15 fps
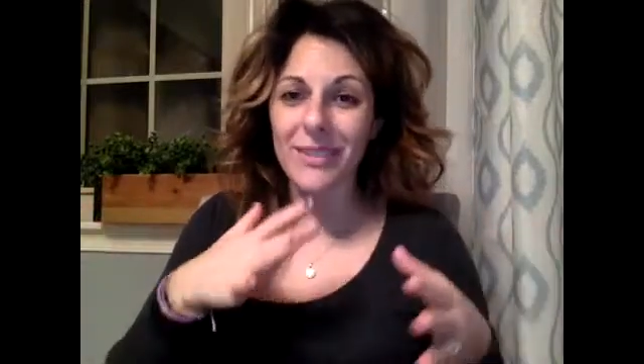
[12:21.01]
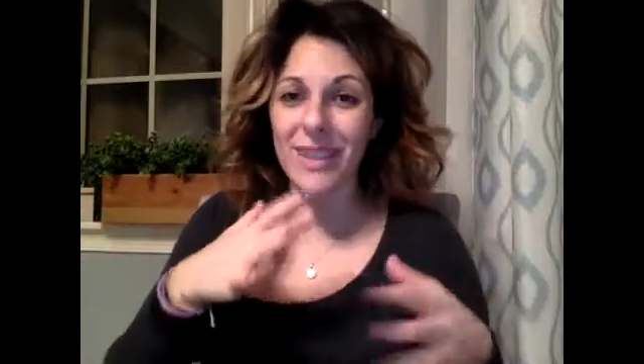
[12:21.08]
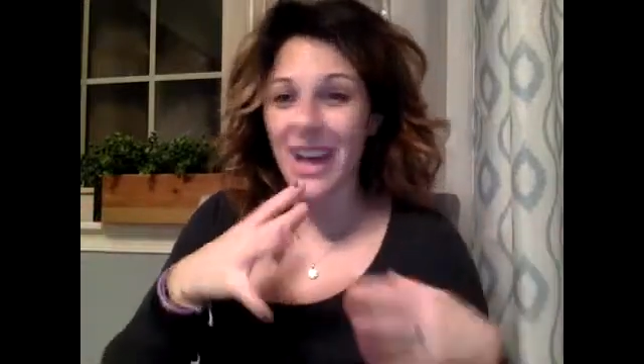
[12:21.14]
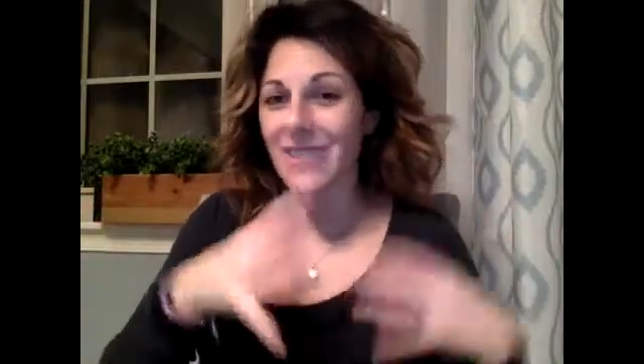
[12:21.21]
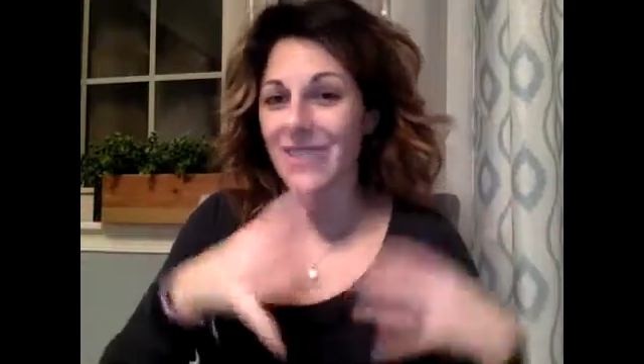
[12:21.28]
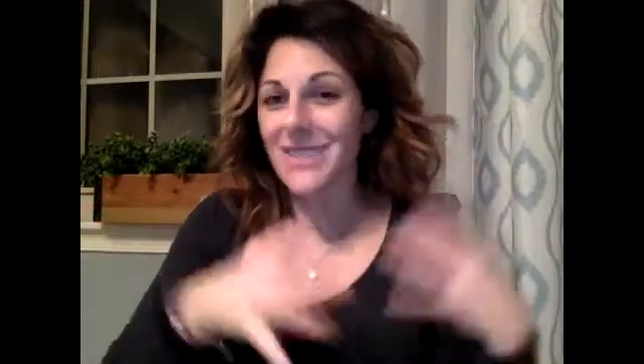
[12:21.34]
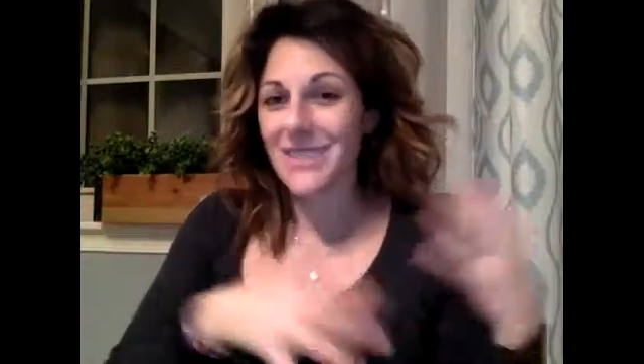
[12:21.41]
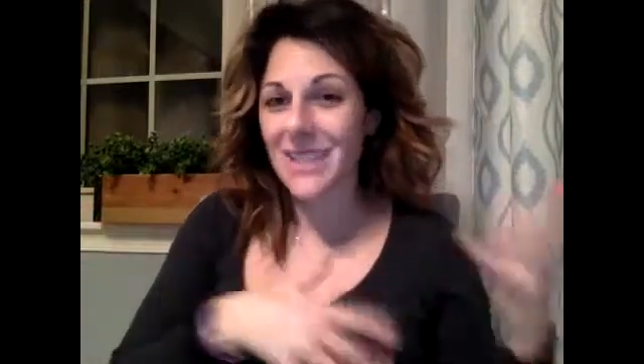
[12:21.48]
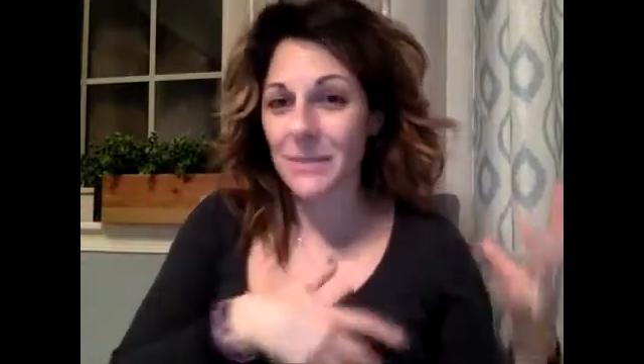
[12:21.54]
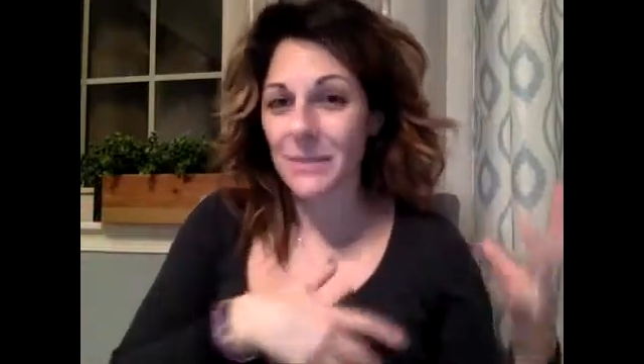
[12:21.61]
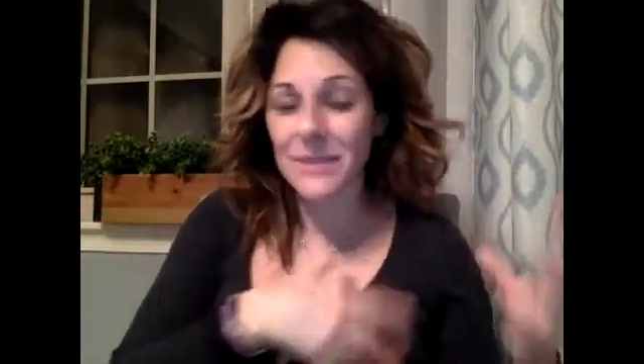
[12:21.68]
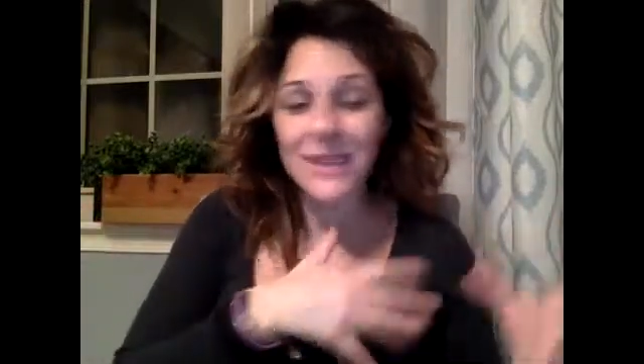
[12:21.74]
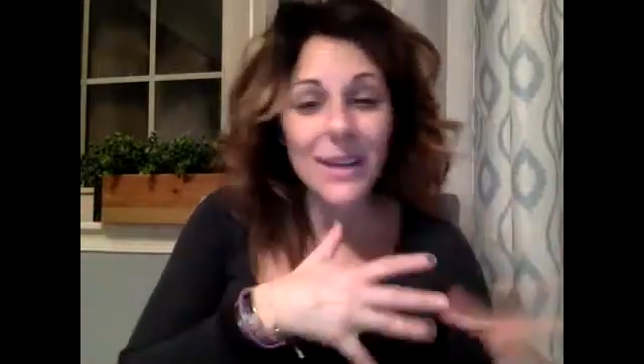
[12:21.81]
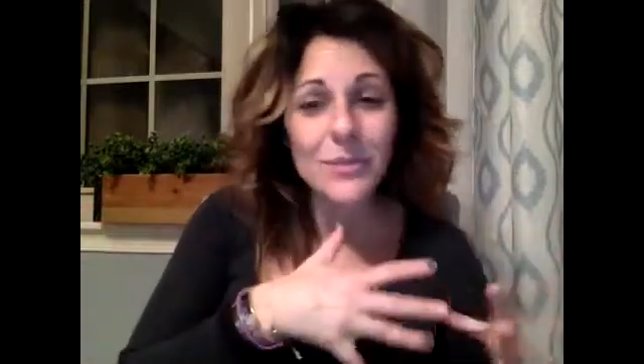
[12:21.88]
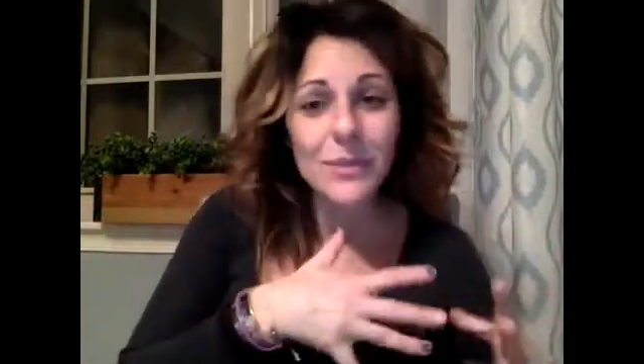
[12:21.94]
on the same
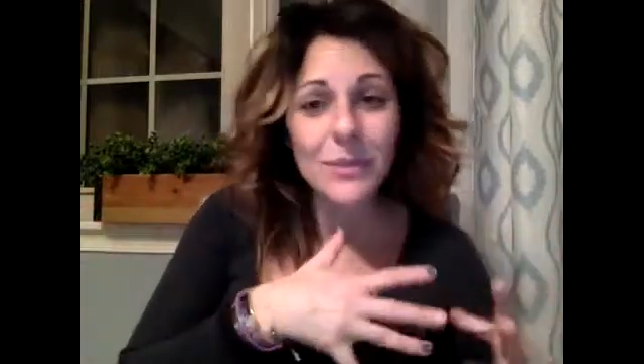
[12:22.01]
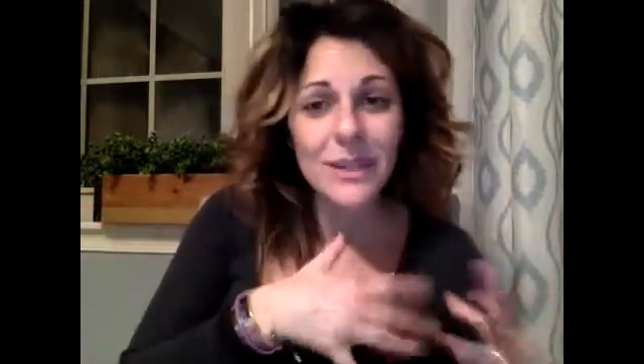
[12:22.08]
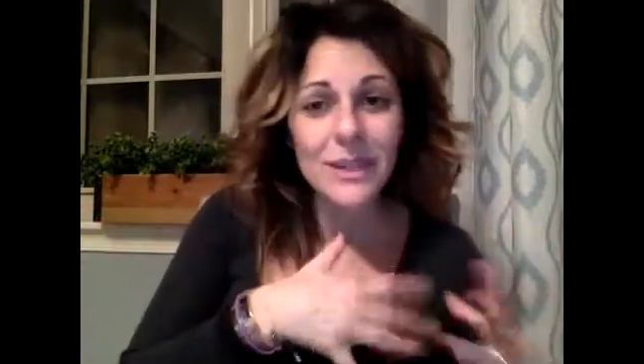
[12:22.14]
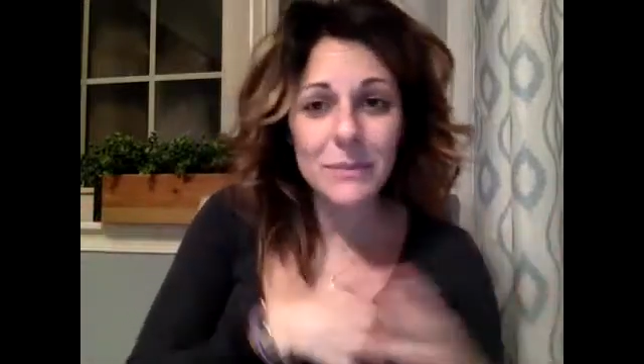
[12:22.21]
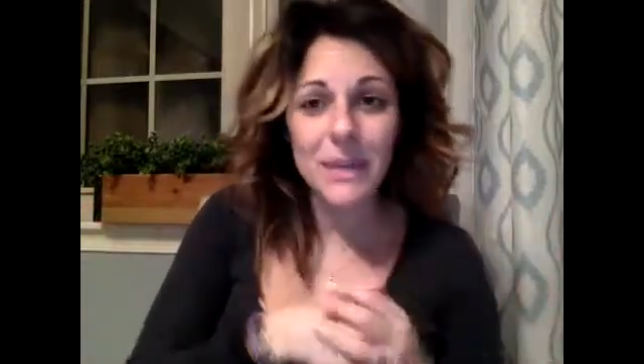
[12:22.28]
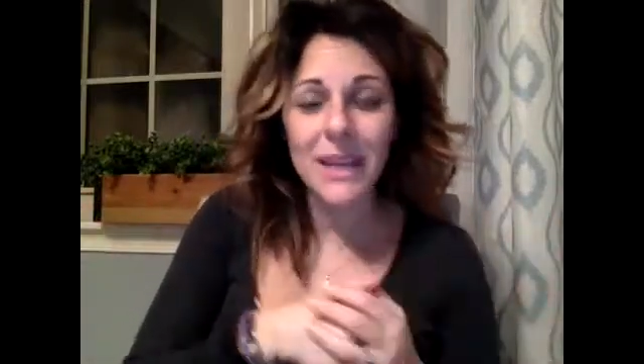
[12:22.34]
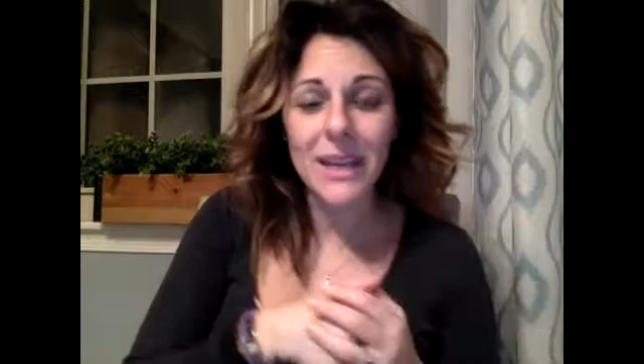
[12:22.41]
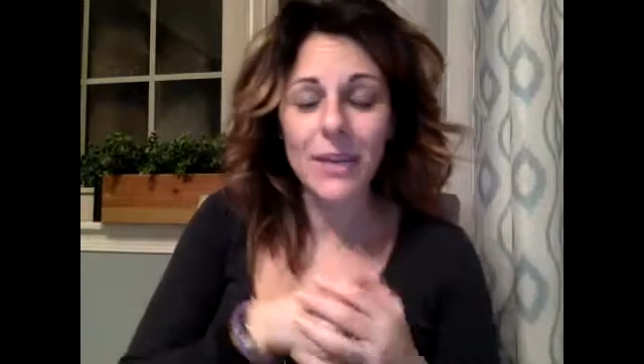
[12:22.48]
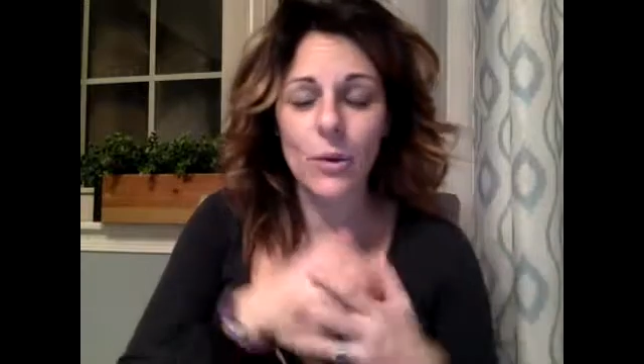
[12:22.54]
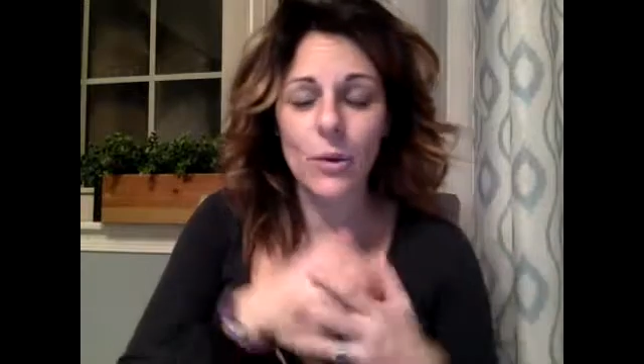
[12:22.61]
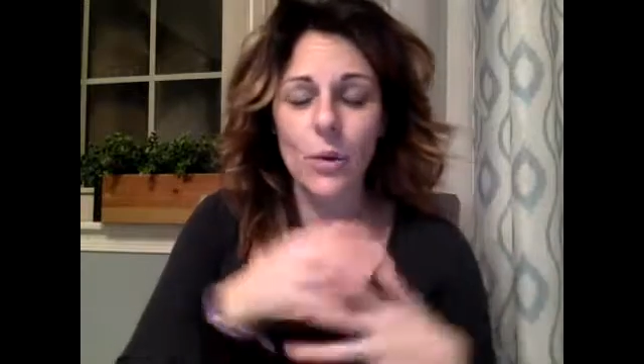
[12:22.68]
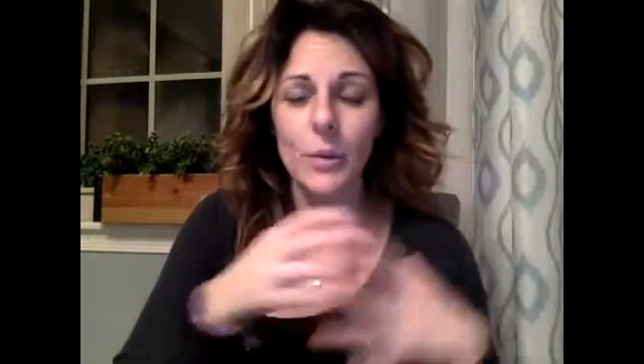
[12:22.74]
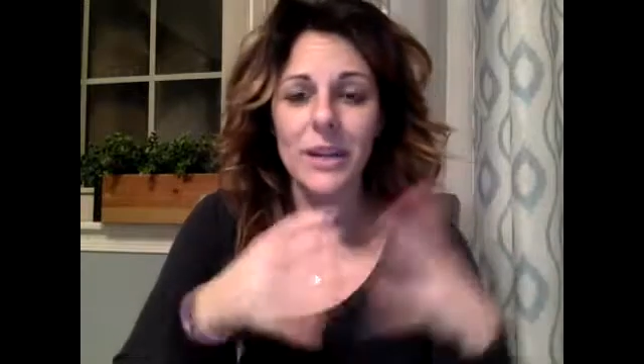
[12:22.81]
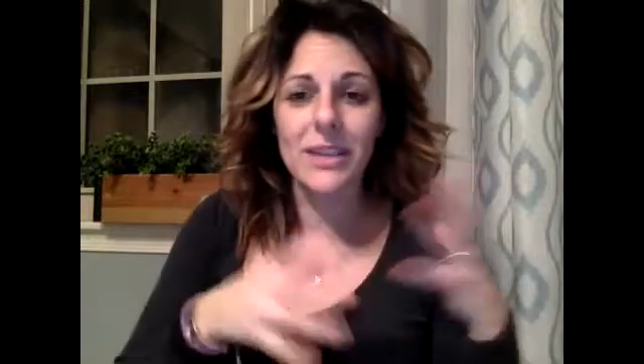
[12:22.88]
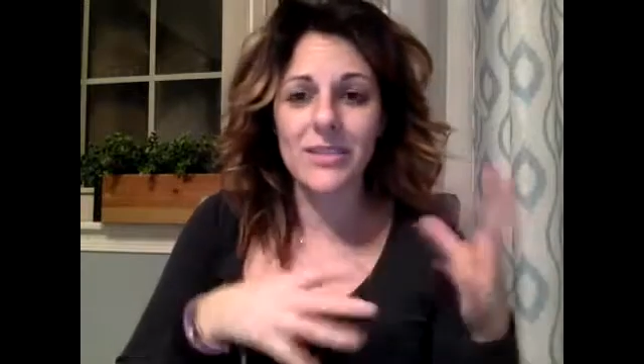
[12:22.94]
schedule as me,
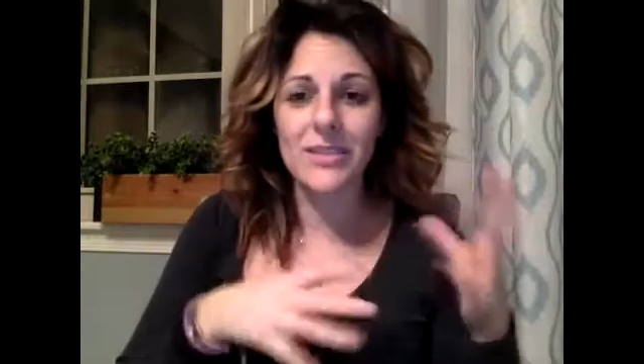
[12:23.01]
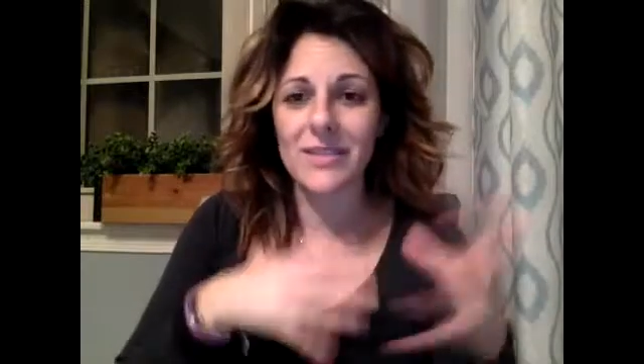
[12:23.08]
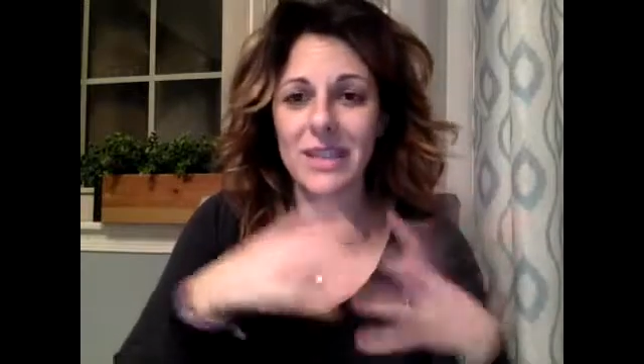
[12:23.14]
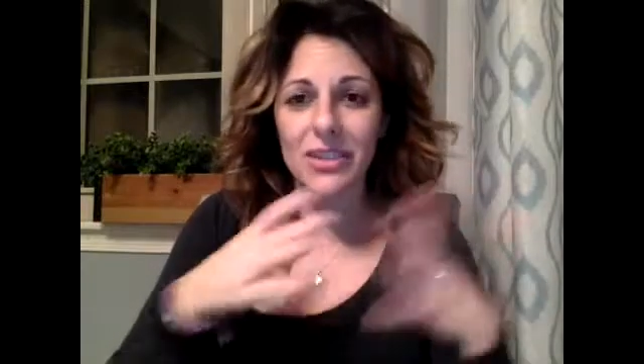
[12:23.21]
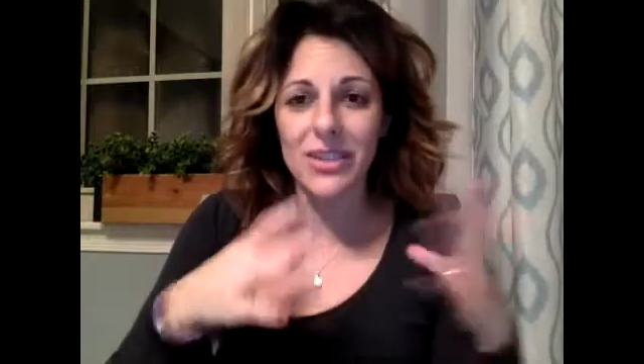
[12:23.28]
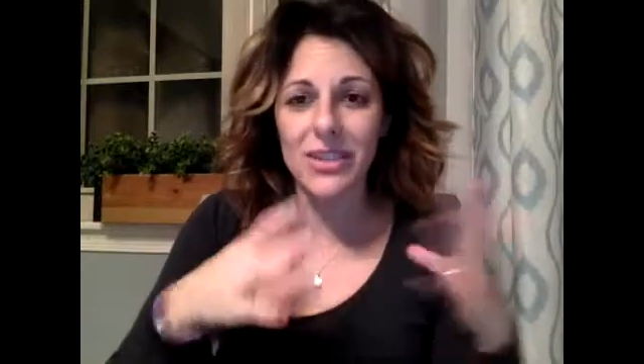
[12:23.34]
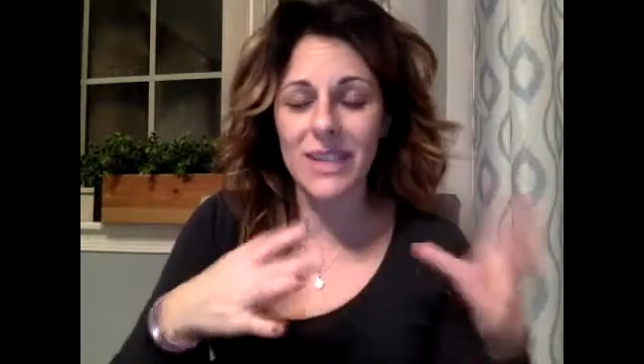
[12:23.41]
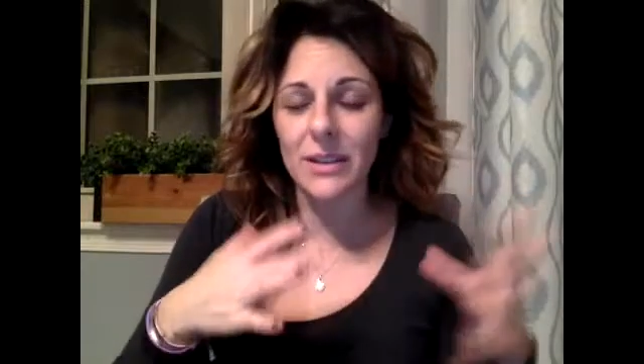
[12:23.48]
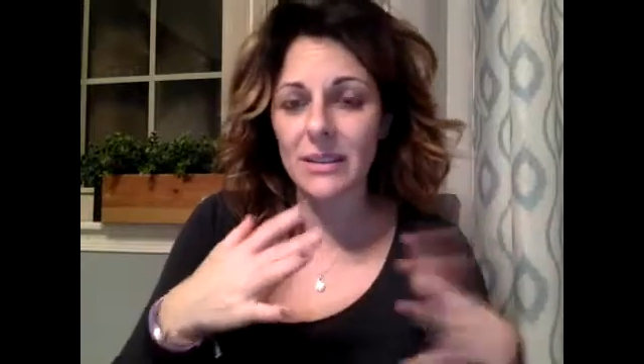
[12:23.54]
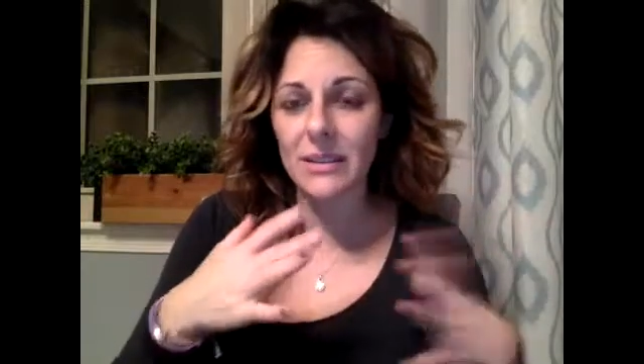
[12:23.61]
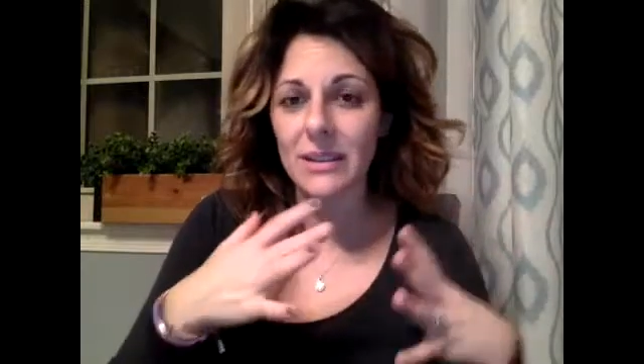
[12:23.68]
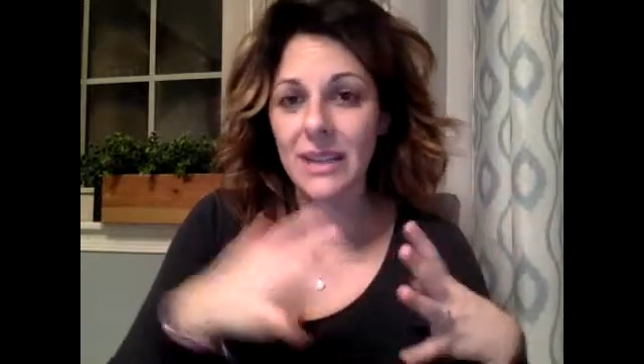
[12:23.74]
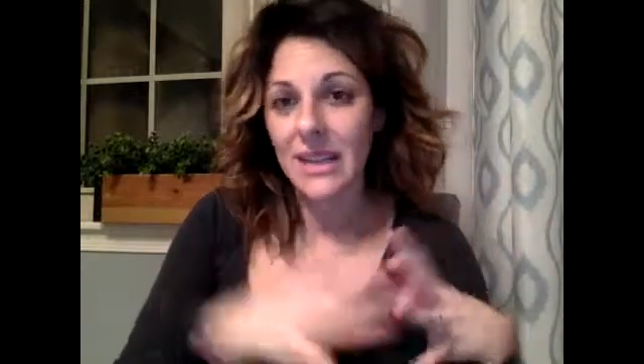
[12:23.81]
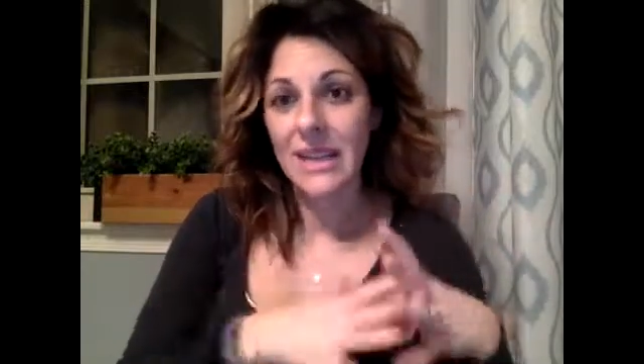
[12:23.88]
or it just didn't